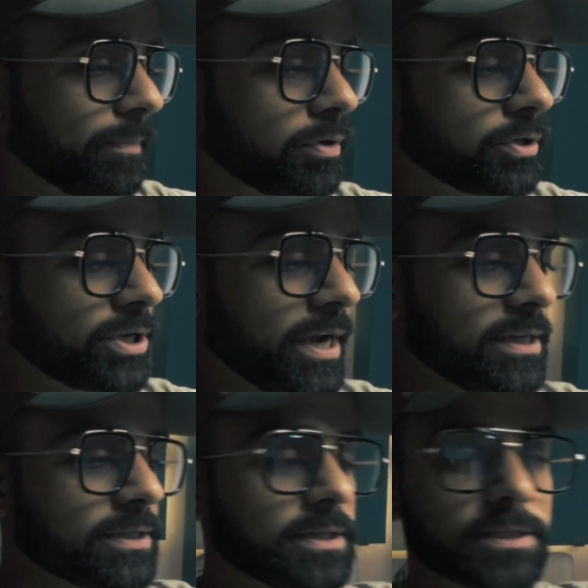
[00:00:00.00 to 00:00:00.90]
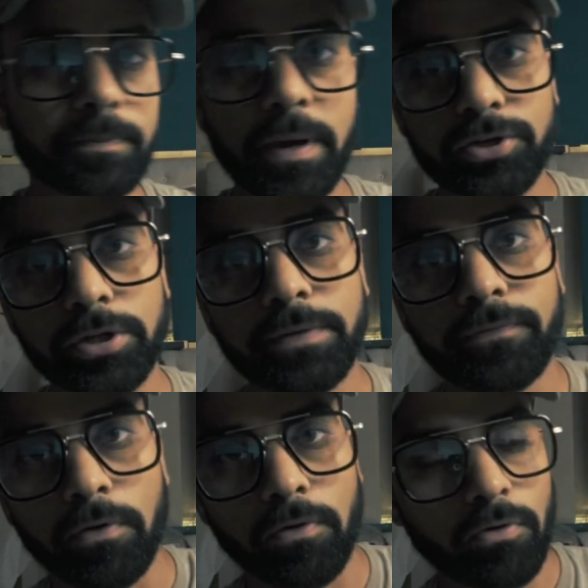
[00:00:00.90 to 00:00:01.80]
purchased specially
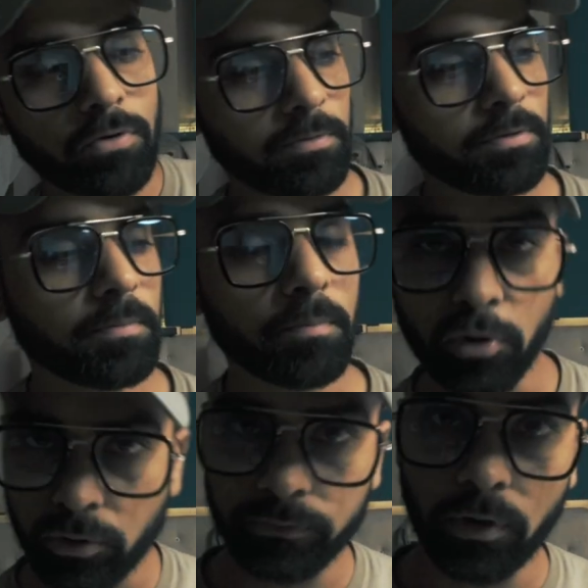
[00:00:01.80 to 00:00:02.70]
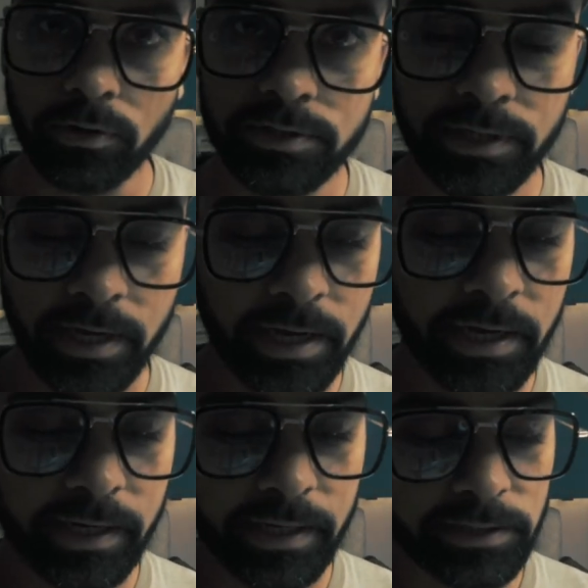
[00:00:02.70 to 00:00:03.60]
for motovlogs,
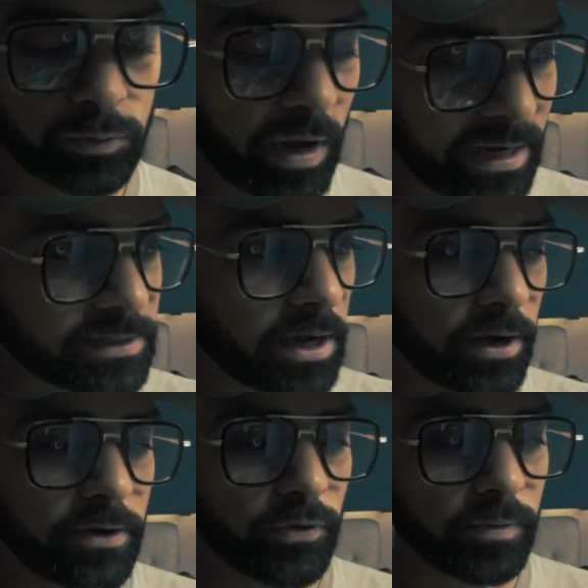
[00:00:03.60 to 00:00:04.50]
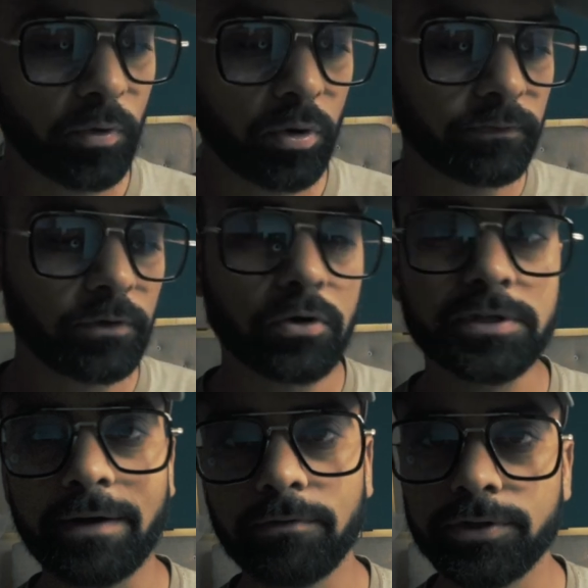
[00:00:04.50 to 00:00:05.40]
because when I started doing
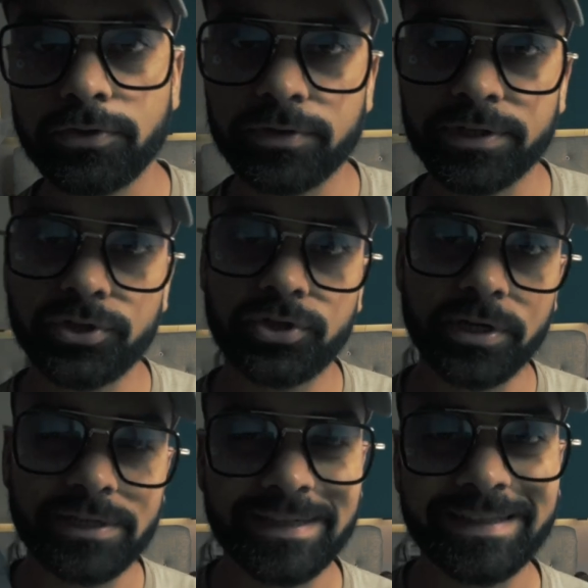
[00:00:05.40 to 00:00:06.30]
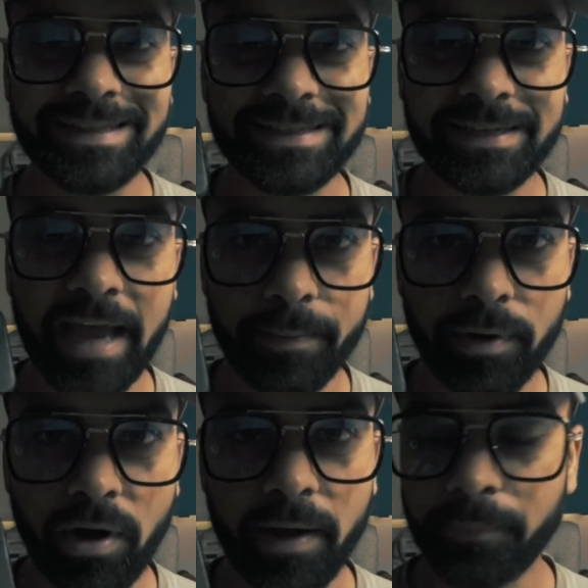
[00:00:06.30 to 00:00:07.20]
motovlogs, I was using just this
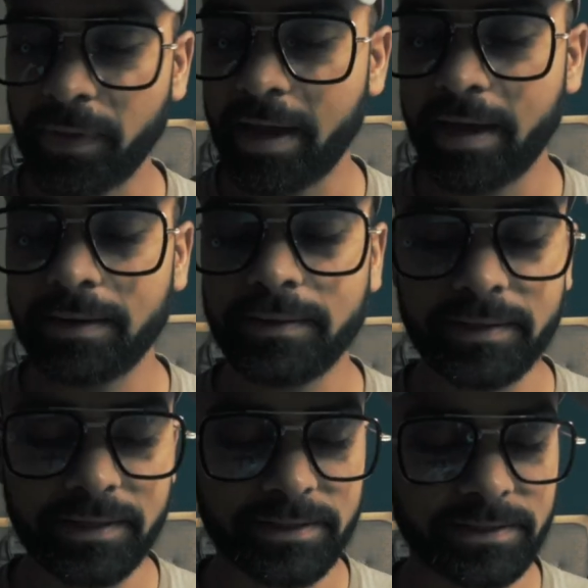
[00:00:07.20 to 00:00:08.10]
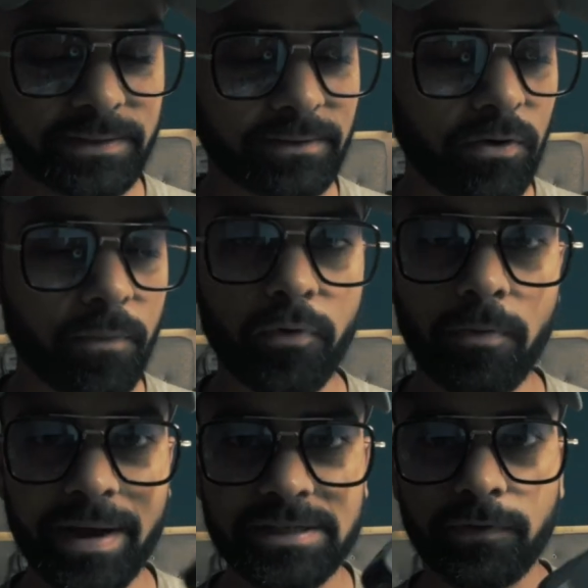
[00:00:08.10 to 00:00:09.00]
camera. And this
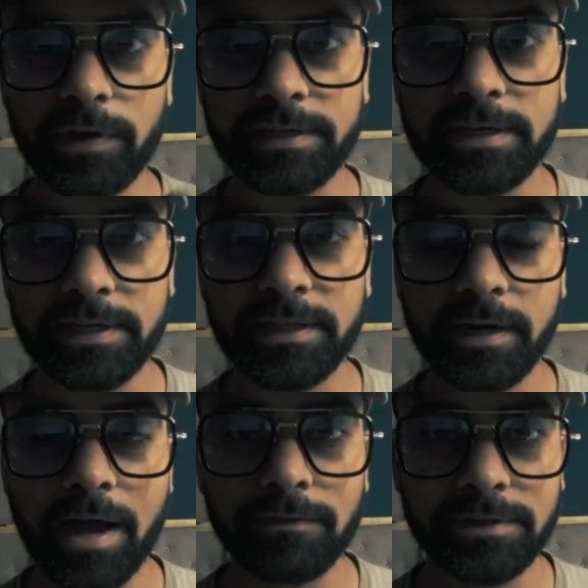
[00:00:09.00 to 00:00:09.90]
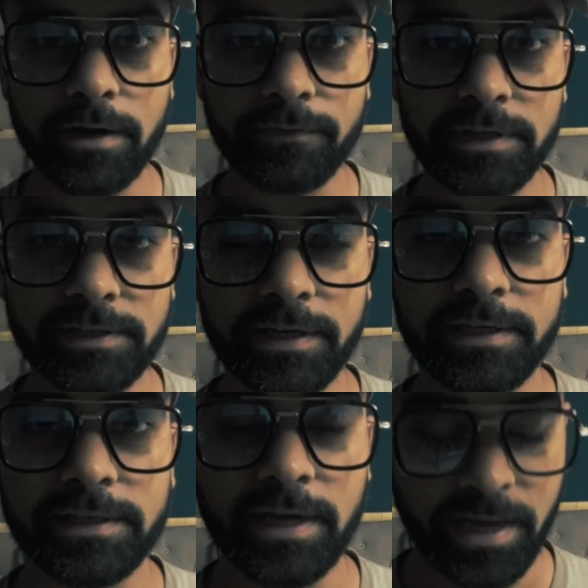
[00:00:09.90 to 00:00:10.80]
GoPro Max 360, the downside of this
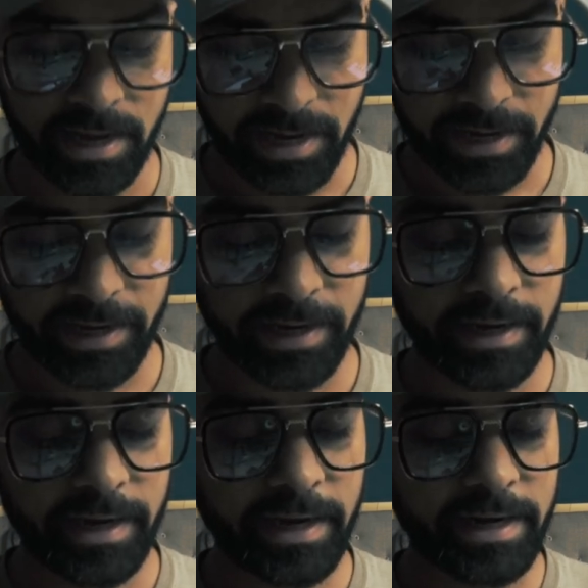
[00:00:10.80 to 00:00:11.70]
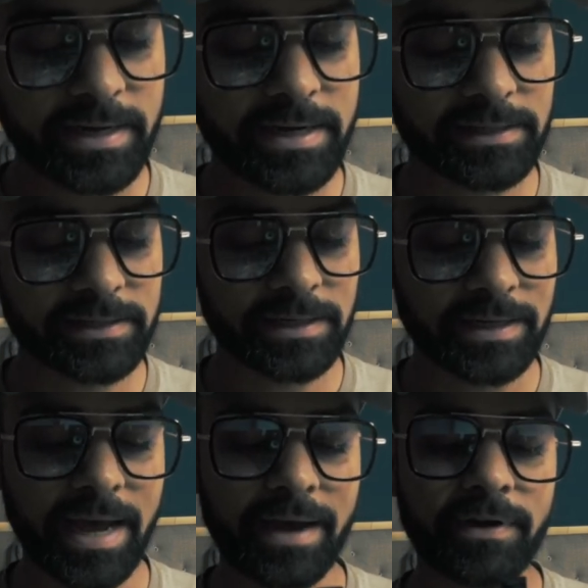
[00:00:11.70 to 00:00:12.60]
is it doesn't
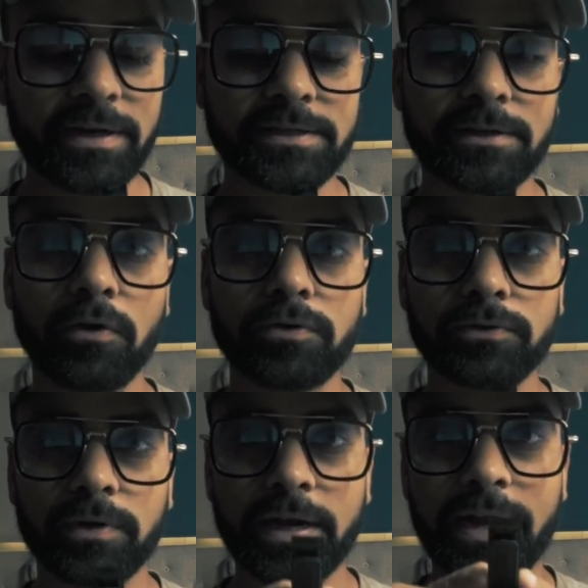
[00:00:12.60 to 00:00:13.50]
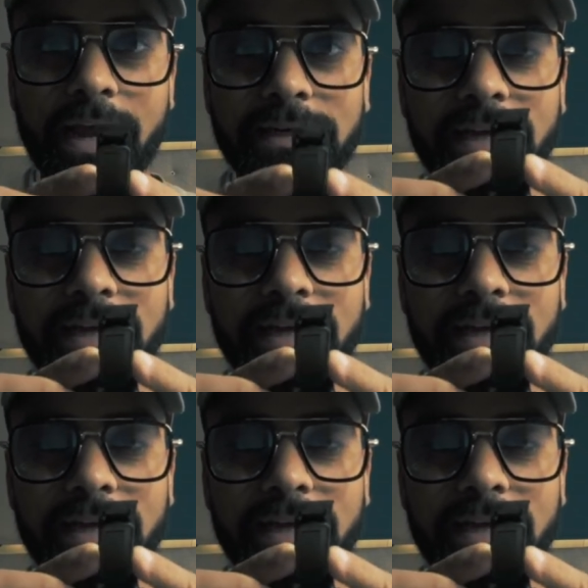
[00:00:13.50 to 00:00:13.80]
have any slot to connect